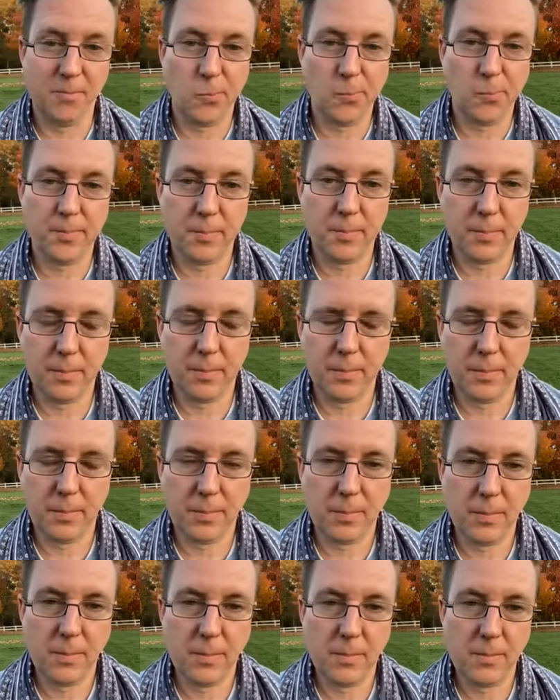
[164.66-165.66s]

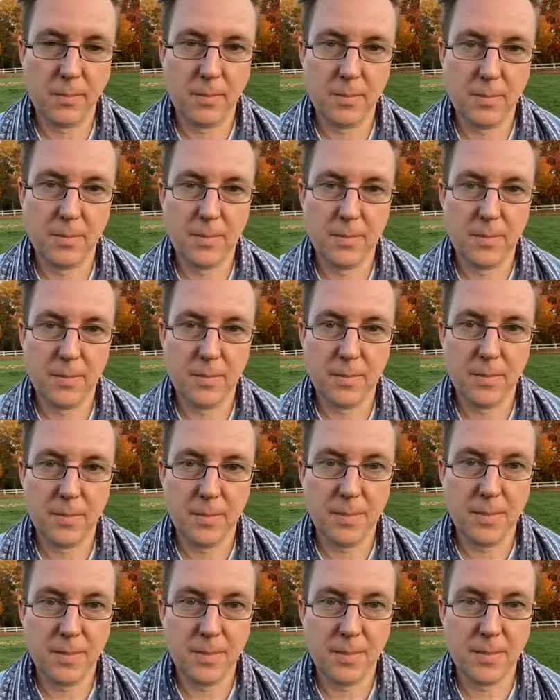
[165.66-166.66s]

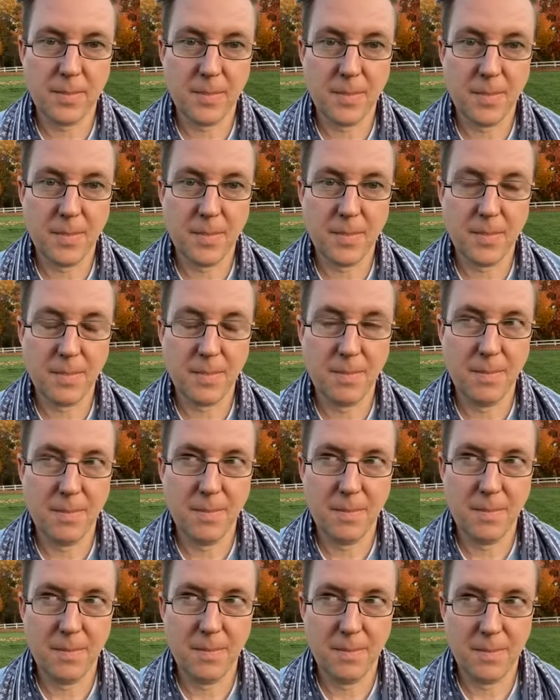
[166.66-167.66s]

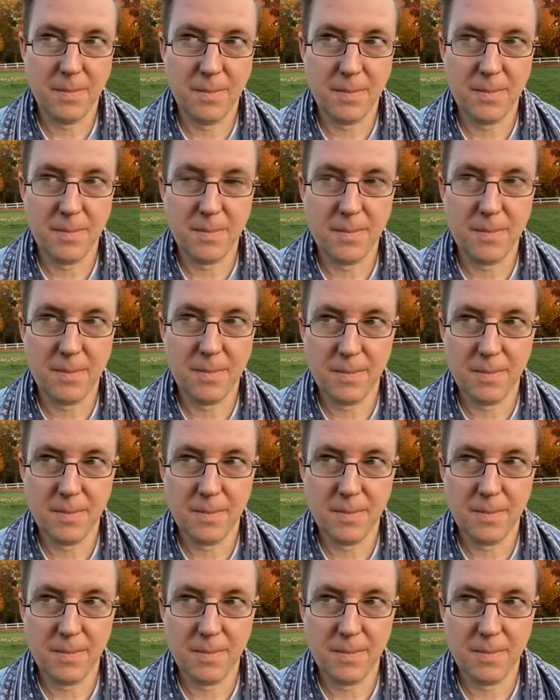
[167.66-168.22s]
[no speech]